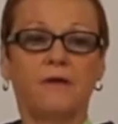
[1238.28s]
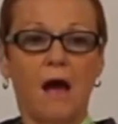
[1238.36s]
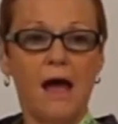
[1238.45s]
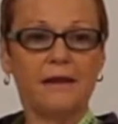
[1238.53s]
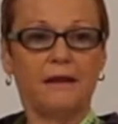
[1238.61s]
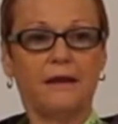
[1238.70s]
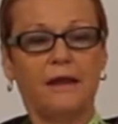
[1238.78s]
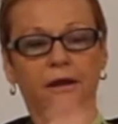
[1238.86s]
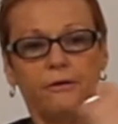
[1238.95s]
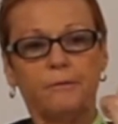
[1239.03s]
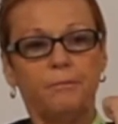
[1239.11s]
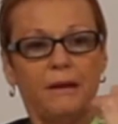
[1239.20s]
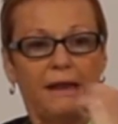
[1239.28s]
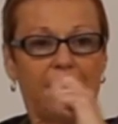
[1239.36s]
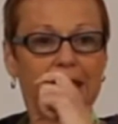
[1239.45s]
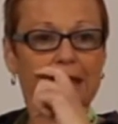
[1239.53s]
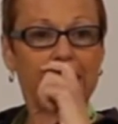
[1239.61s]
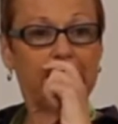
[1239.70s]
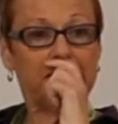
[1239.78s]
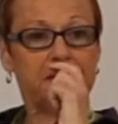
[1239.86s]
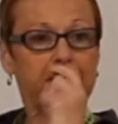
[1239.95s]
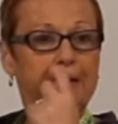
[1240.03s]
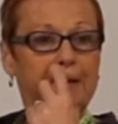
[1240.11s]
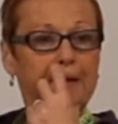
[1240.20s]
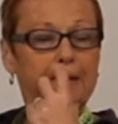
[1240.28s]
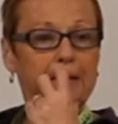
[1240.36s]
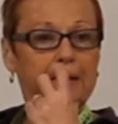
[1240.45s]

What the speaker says: have gotten it here and played it here,